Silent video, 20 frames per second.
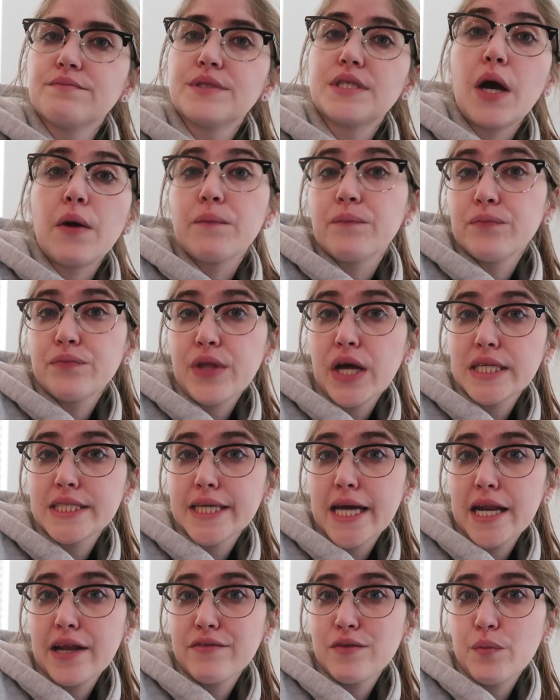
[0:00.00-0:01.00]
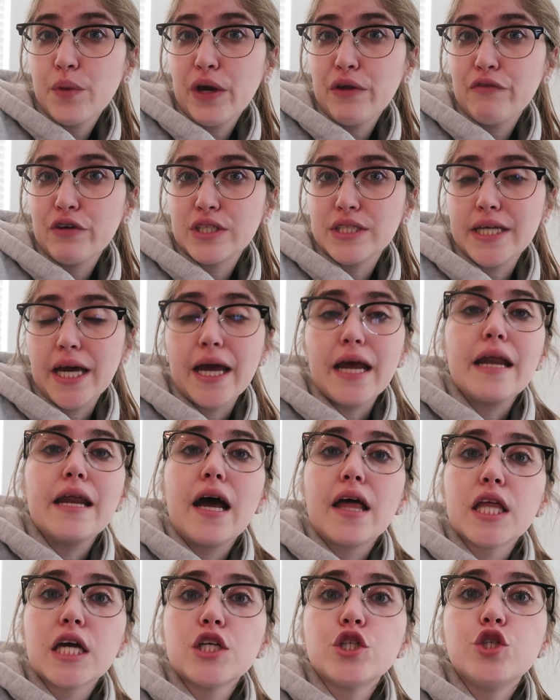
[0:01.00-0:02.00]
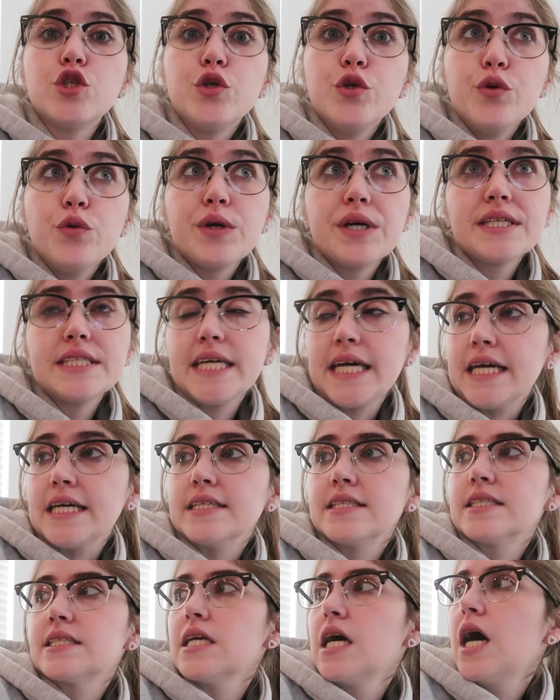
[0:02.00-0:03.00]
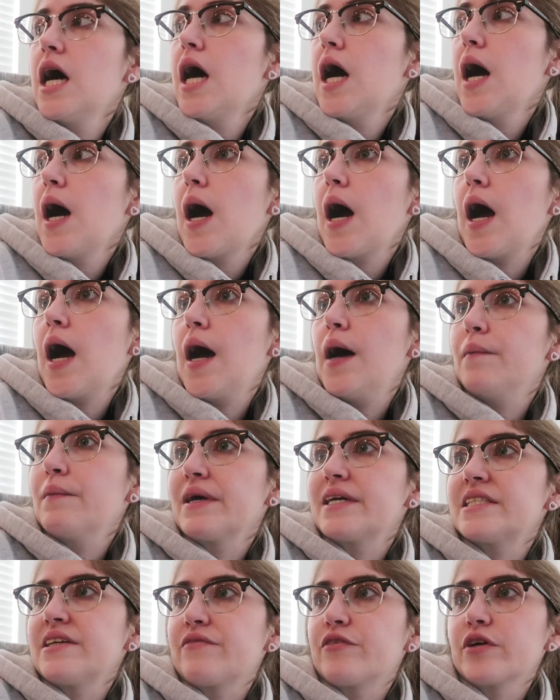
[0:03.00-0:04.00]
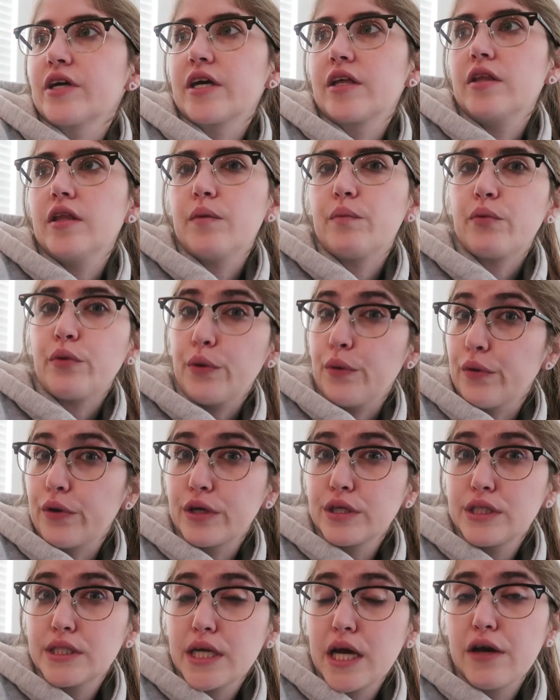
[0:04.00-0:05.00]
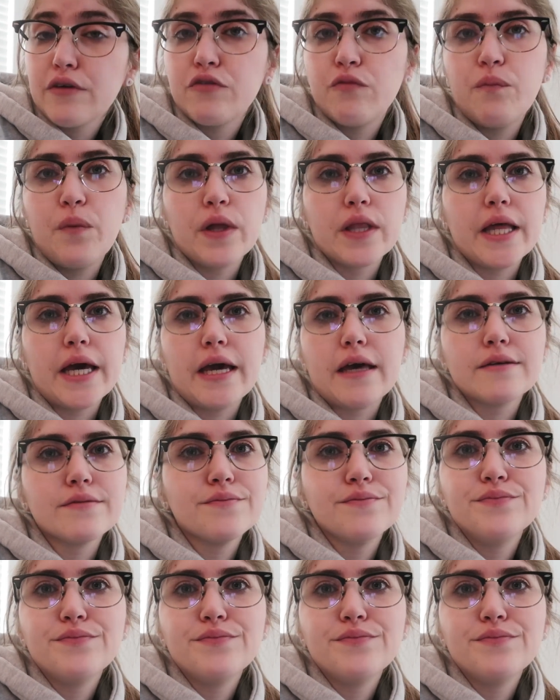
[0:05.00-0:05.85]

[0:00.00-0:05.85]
So that's kind of the plan for today. Nothing too intense, um, except for like the pre-order stuff. But like,